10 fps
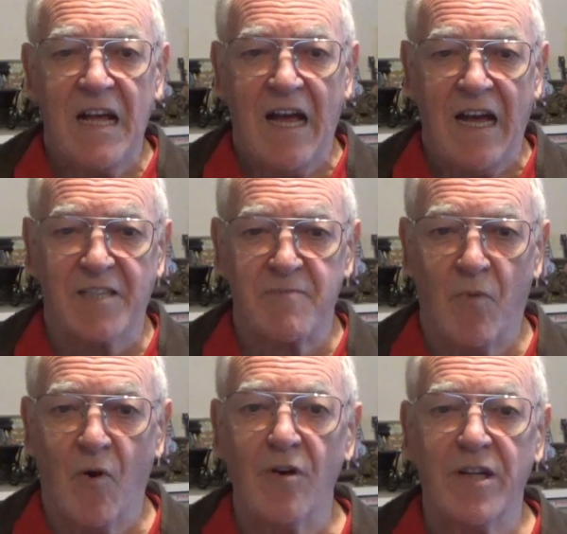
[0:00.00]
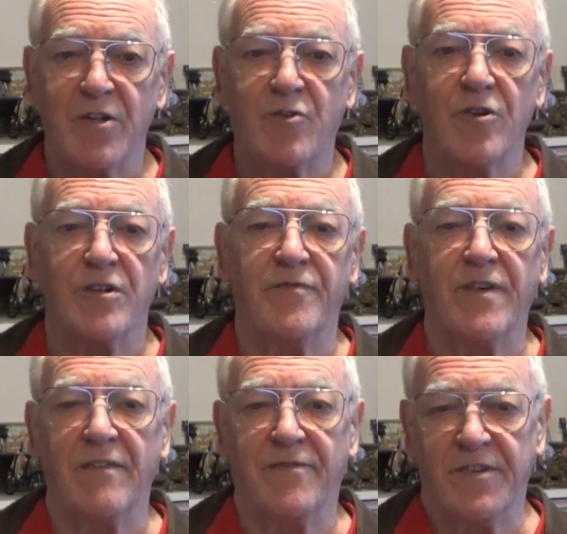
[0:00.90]
has more than
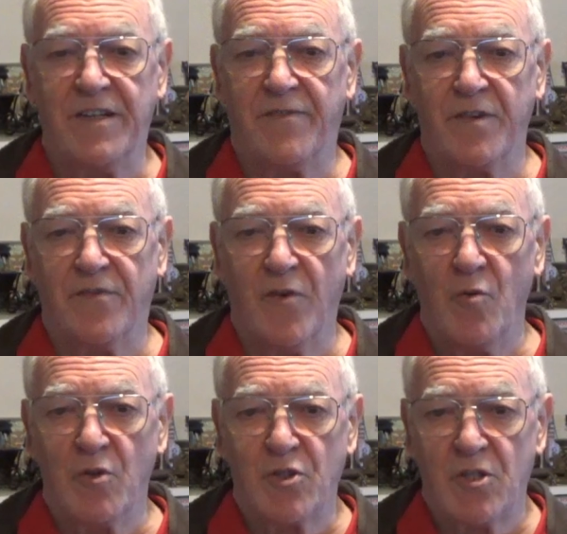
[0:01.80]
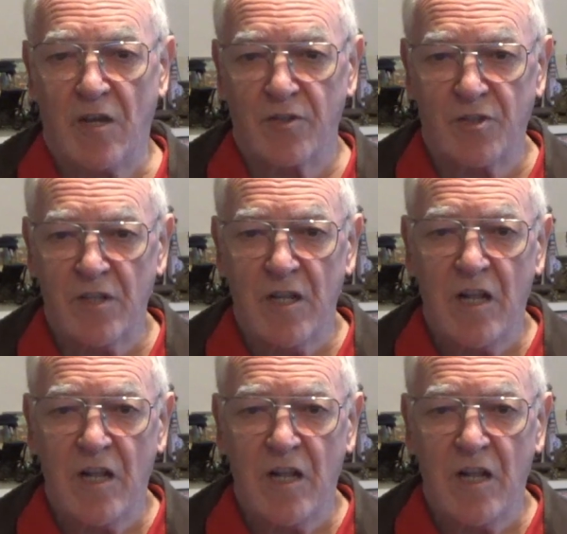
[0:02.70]
35 different vowel sounds.